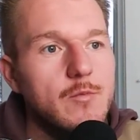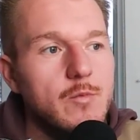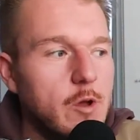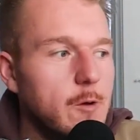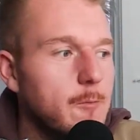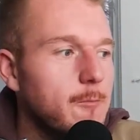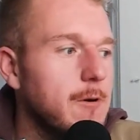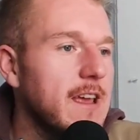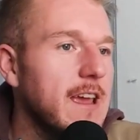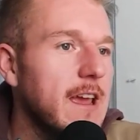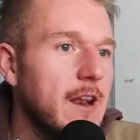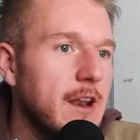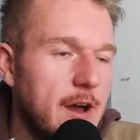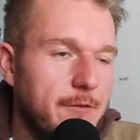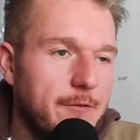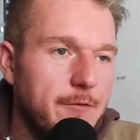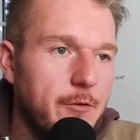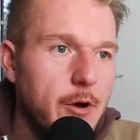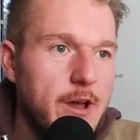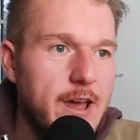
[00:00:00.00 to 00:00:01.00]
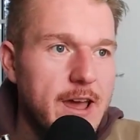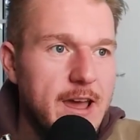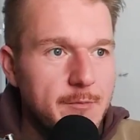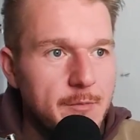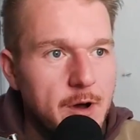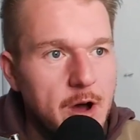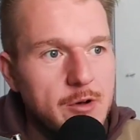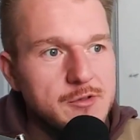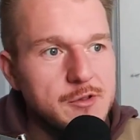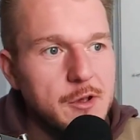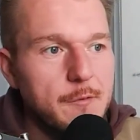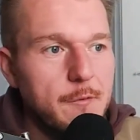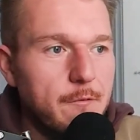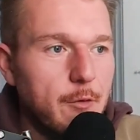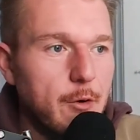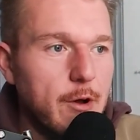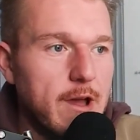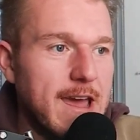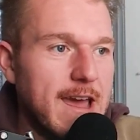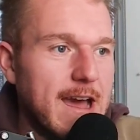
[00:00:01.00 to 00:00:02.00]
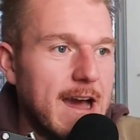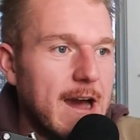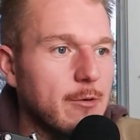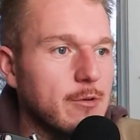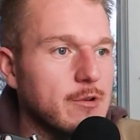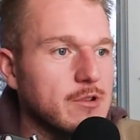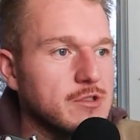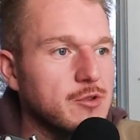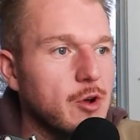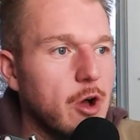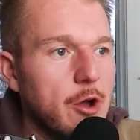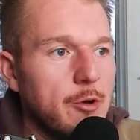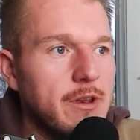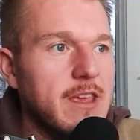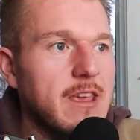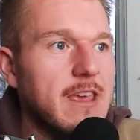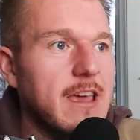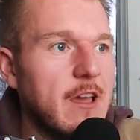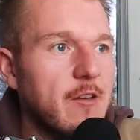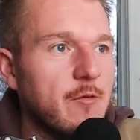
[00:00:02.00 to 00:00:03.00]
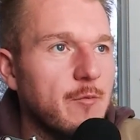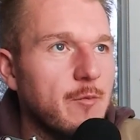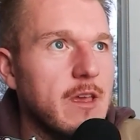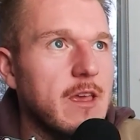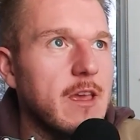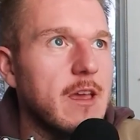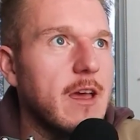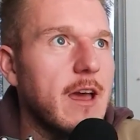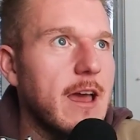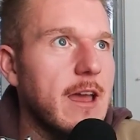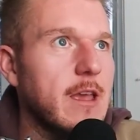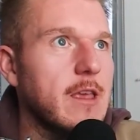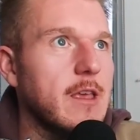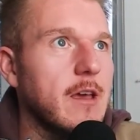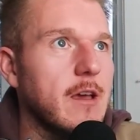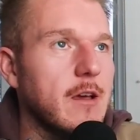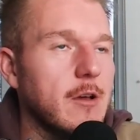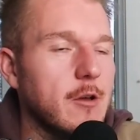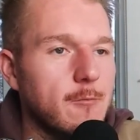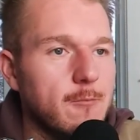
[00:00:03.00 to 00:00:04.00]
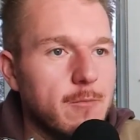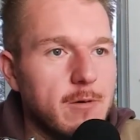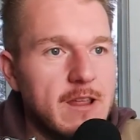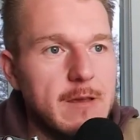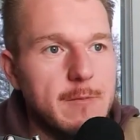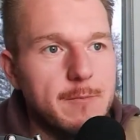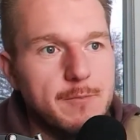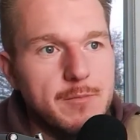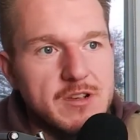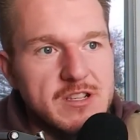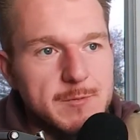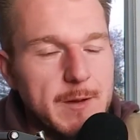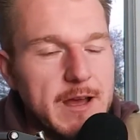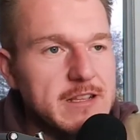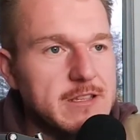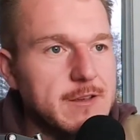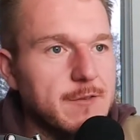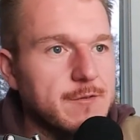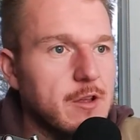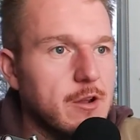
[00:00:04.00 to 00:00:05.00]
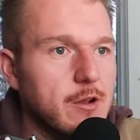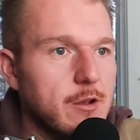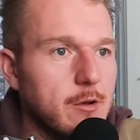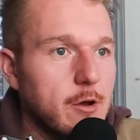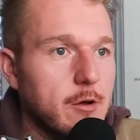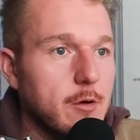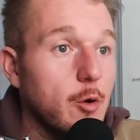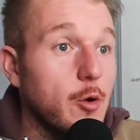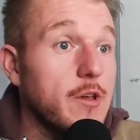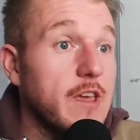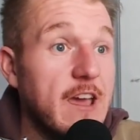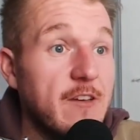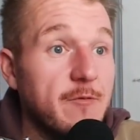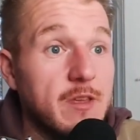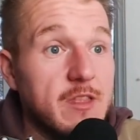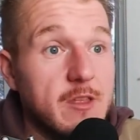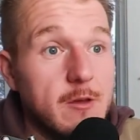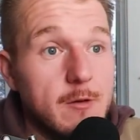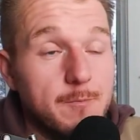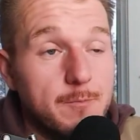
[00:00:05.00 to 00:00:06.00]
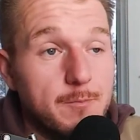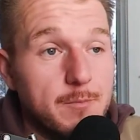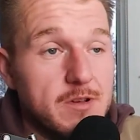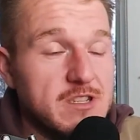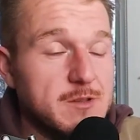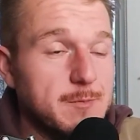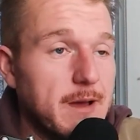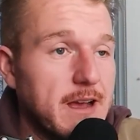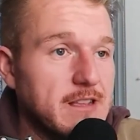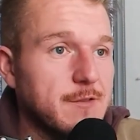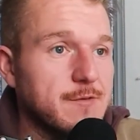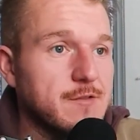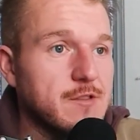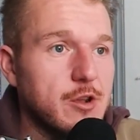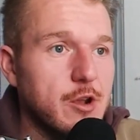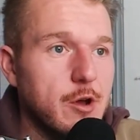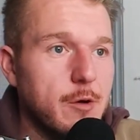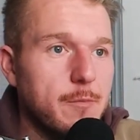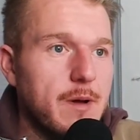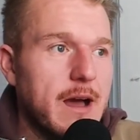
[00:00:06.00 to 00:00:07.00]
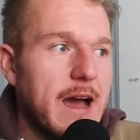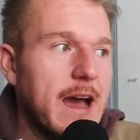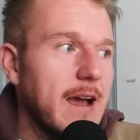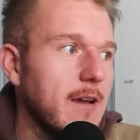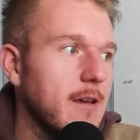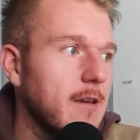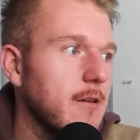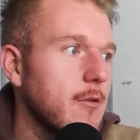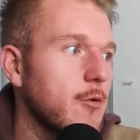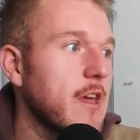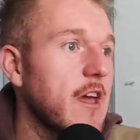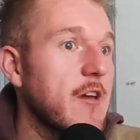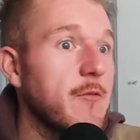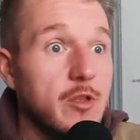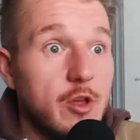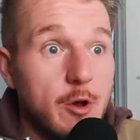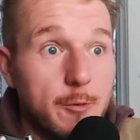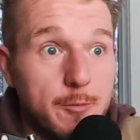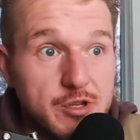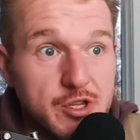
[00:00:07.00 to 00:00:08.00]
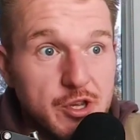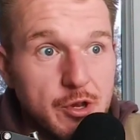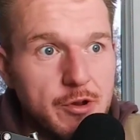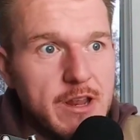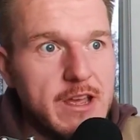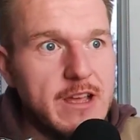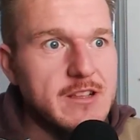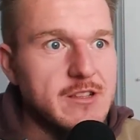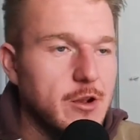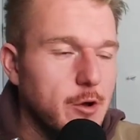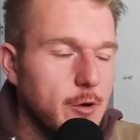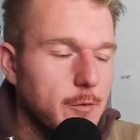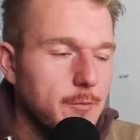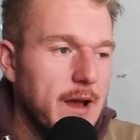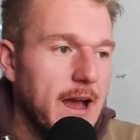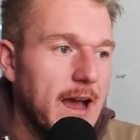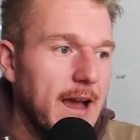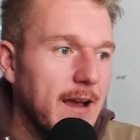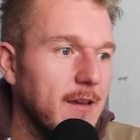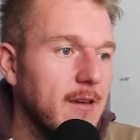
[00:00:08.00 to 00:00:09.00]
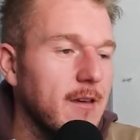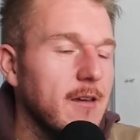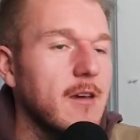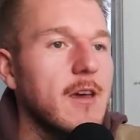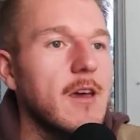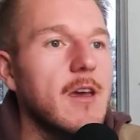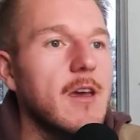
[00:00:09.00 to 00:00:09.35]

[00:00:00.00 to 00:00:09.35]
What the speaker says: Completing that 48 miles over 48 hours not only gave me a complete perspective to look, or gave me the perspective to look back, or gave me the opportunity to look back